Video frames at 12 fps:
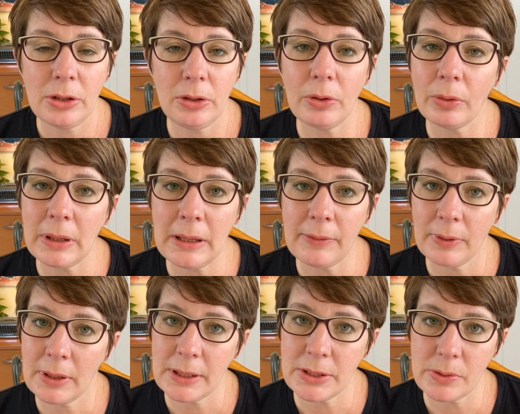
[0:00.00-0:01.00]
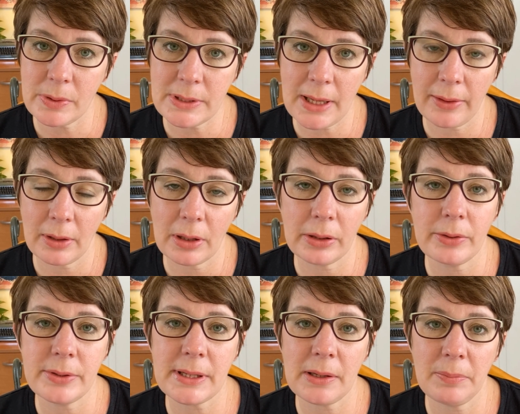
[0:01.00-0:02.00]
You don't even need to attend the
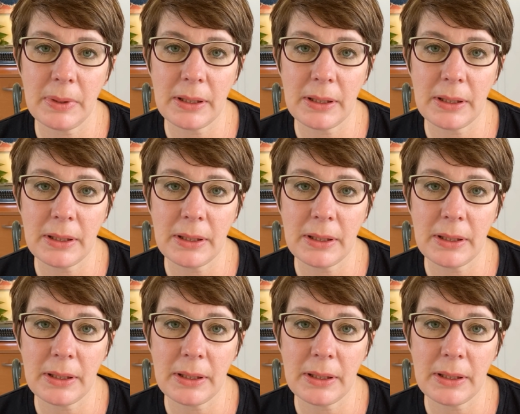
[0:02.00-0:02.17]
closing